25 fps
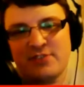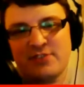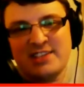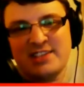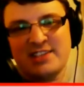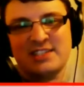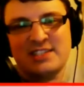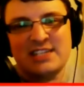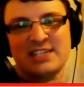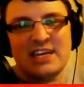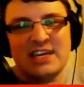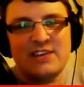and
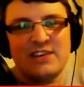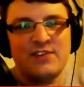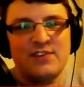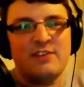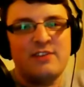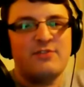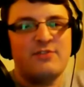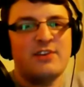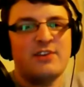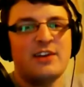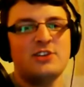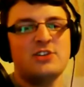its
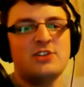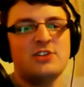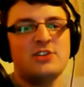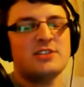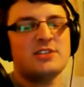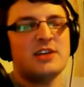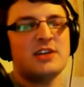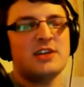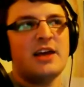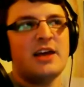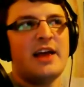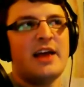TV
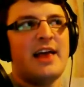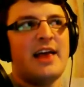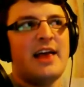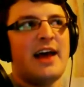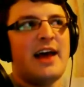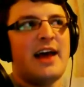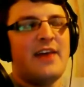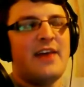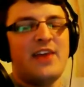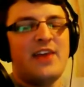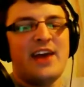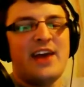features,
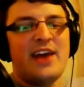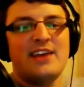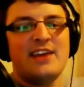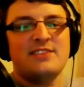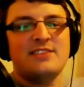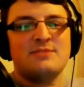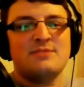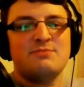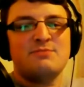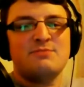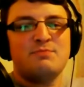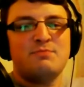and then
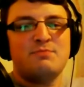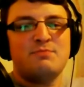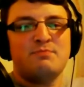as